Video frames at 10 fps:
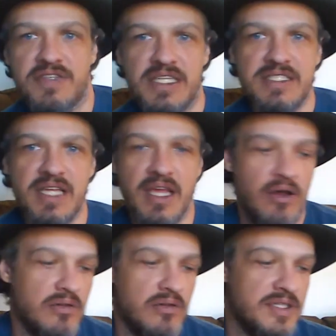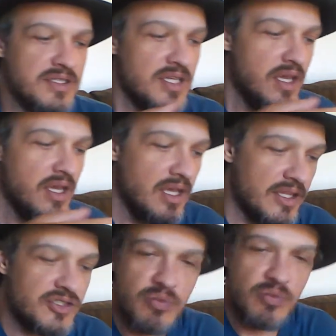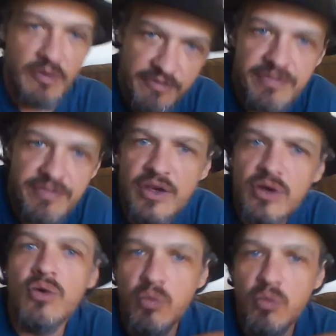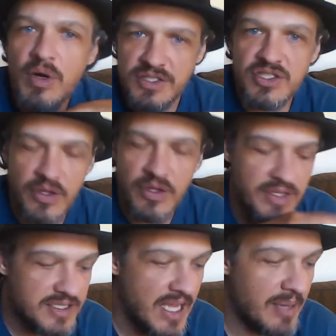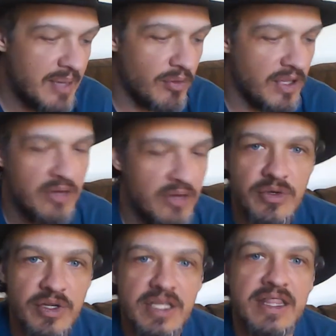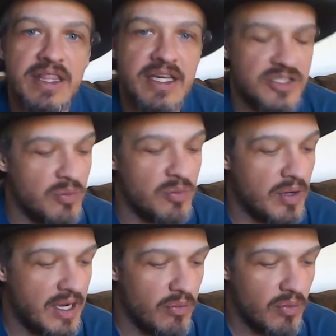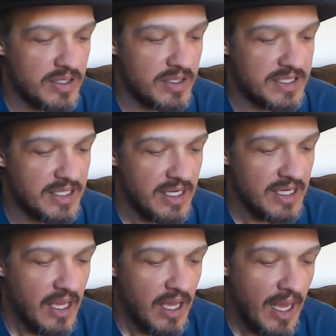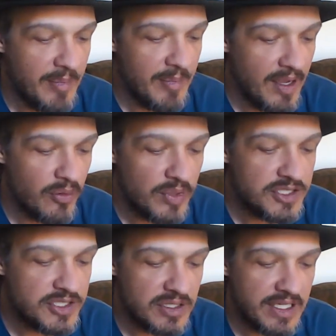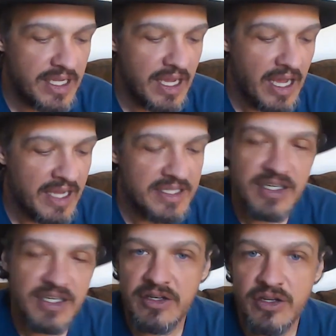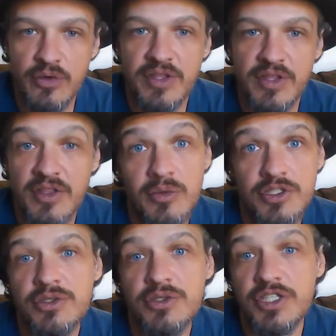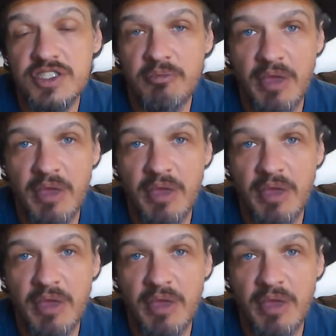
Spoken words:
detail. Let's reveal what's on the table, and really that's what I wanted. I mean, originally I did not know that there were 2 sheets of